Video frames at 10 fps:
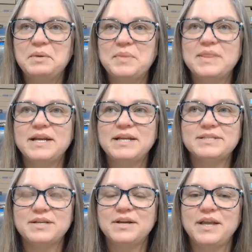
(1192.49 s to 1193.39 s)
but then I
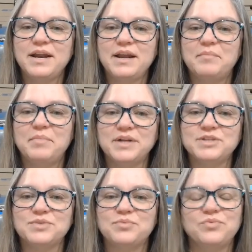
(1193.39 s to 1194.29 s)
started getting a
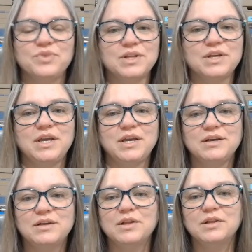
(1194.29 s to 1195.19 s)
bunch of really
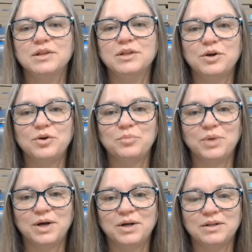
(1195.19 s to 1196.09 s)
low
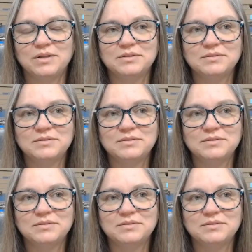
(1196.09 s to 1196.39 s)
ball